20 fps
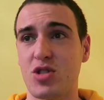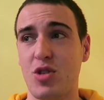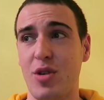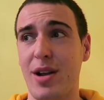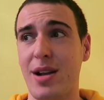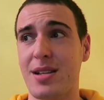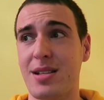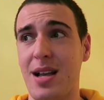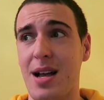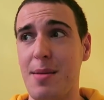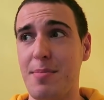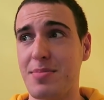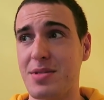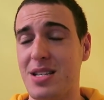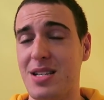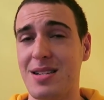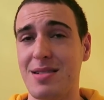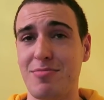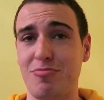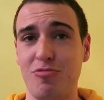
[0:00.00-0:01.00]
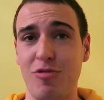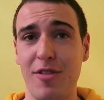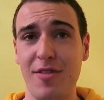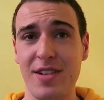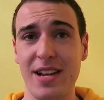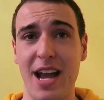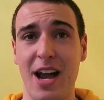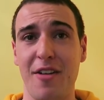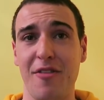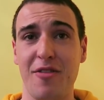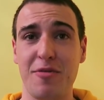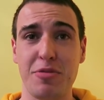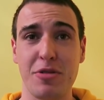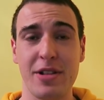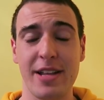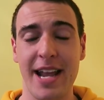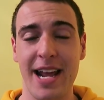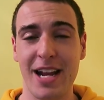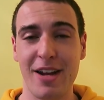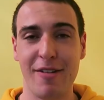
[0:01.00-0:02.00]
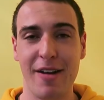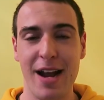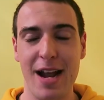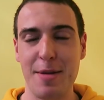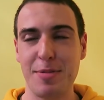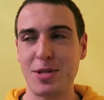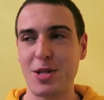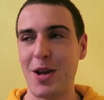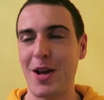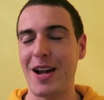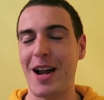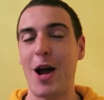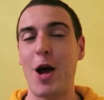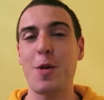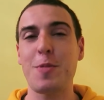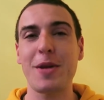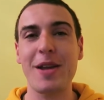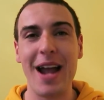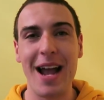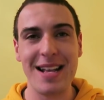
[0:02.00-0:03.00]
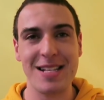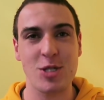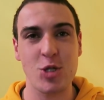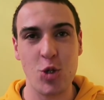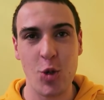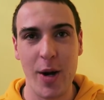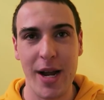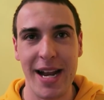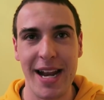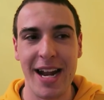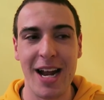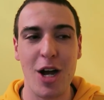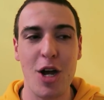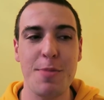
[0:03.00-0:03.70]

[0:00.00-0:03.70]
Drinks up to Riverdale for pulling out a great episode. I hope you guys enjoyed it.